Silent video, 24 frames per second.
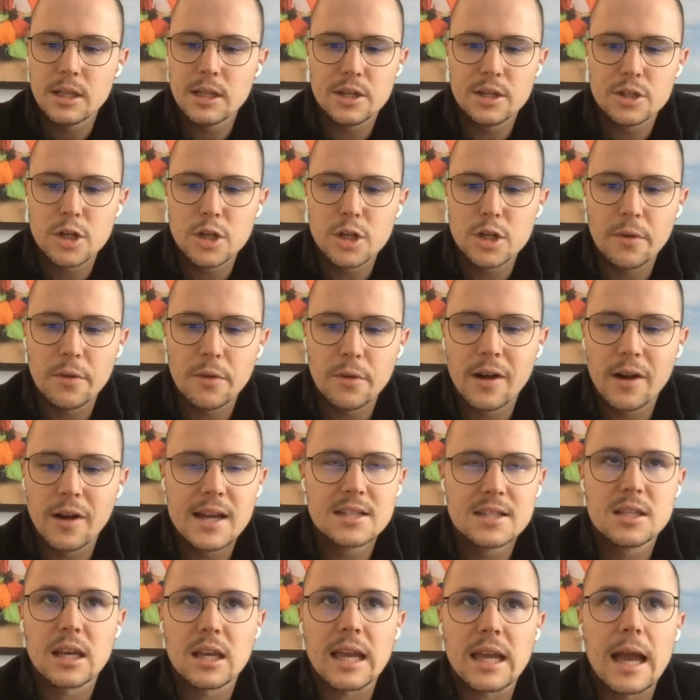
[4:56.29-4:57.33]
Shopify
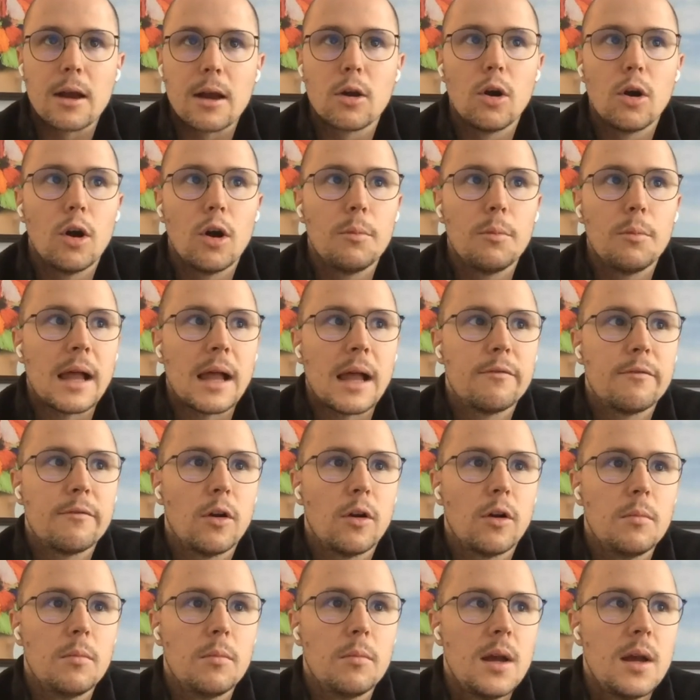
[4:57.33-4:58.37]
as like our core
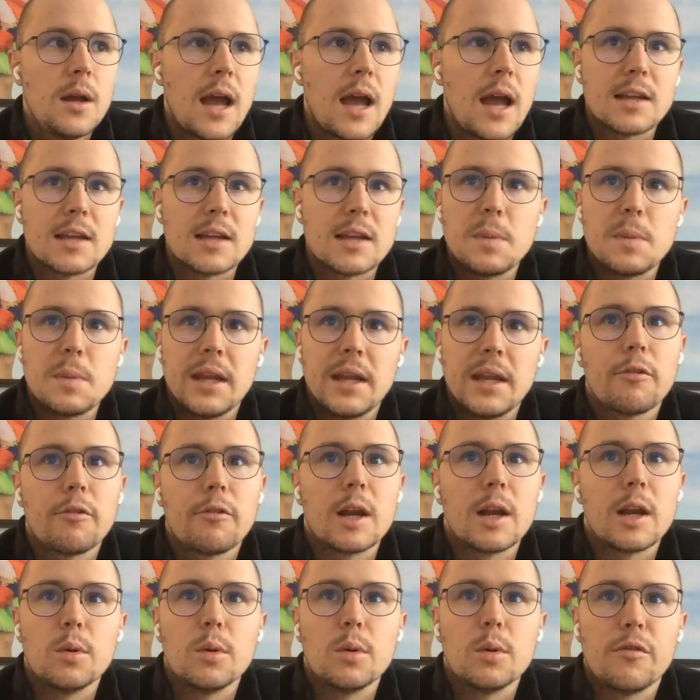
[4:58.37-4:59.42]
platform has been
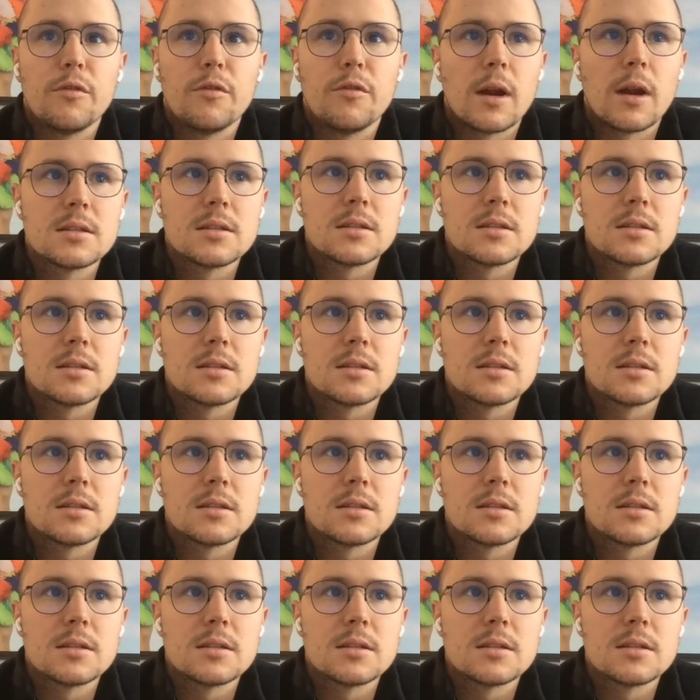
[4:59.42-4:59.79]
incredible for us.